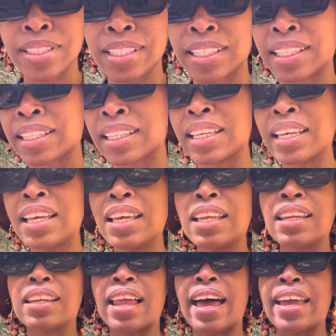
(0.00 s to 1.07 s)
and
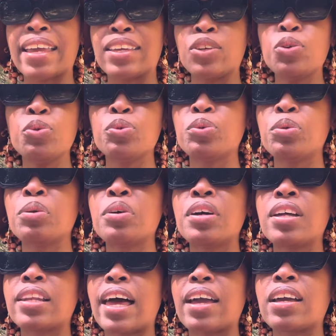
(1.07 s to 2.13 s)
like, you
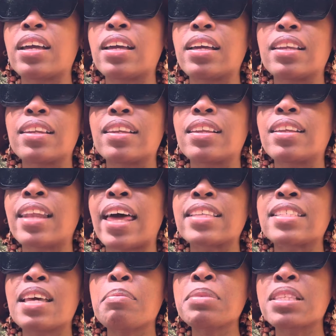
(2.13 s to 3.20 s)
like
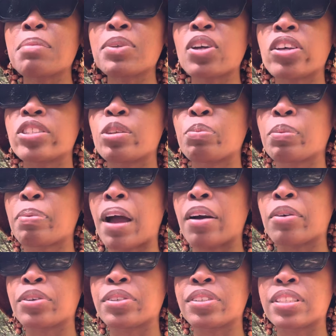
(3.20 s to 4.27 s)
tell me some of your
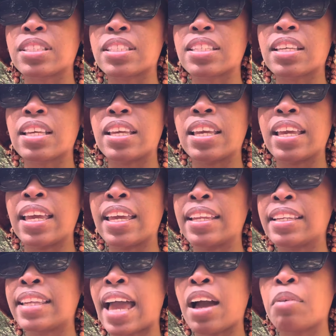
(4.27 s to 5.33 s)
superpowers
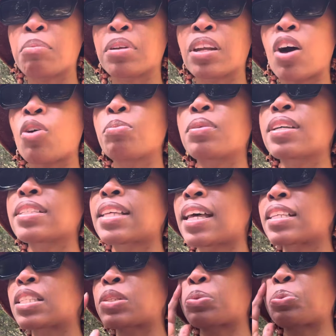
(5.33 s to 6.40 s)
in down below, because I
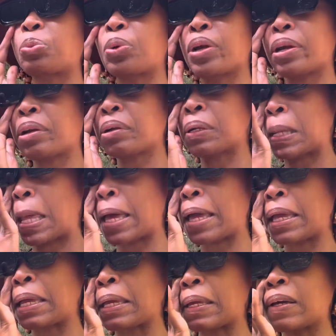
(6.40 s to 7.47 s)
swear,
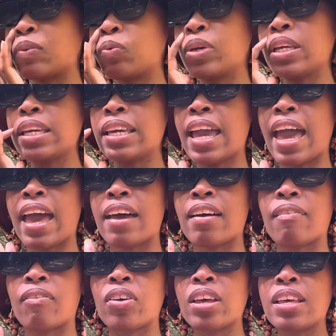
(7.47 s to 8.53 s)
like, we
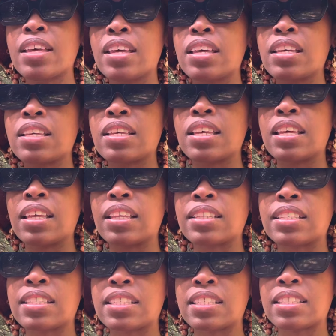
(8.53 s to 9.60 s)
have
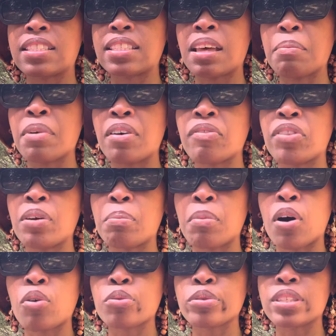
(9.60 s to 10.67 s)
some of the
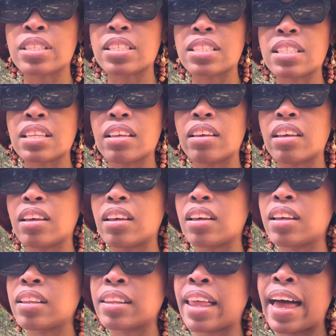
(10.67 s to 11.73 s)
most,
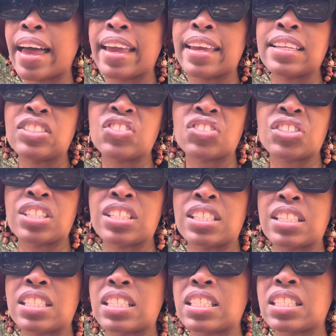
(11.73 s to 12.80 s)
like,
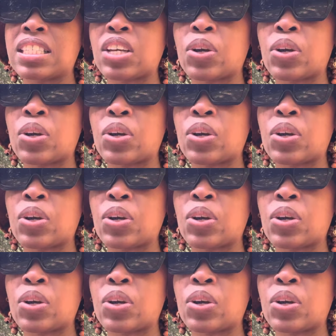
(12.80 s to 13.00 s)
just